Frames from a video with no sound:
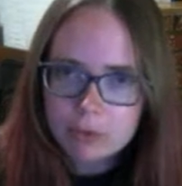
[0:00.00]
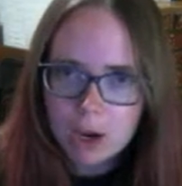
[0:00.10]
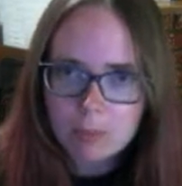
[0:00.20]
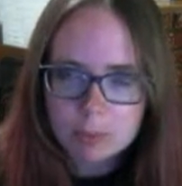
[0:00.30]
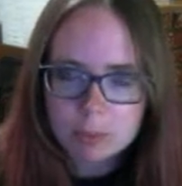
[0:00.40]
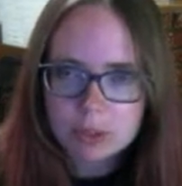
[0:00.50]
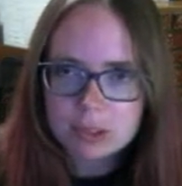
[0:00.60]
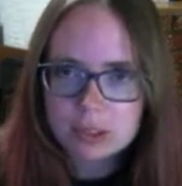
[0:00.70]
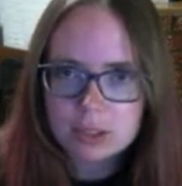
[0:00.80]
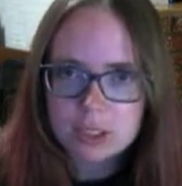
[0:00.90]
of comic book
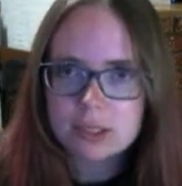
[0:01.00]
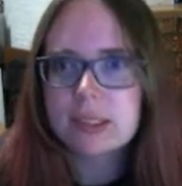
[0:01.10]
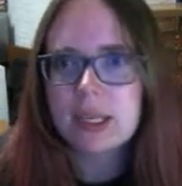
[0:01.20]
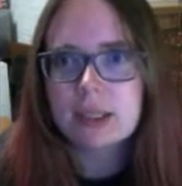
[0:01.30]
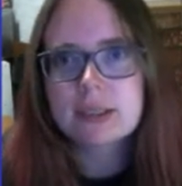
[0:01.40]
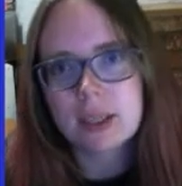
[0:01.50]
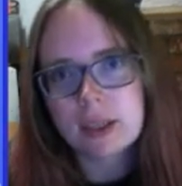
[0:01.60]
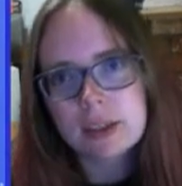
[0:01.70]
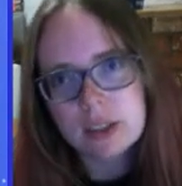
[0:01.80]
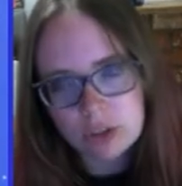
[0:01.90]
series like
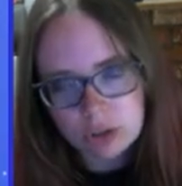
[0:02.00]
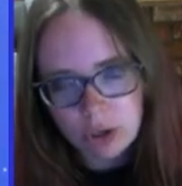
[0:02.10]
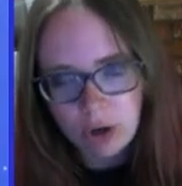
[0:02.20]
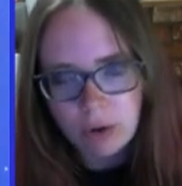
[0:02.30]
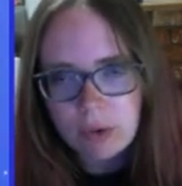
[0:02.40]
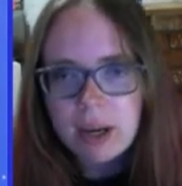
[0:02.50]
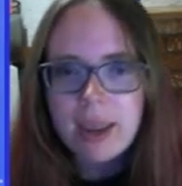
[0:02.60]
Skeleton Joe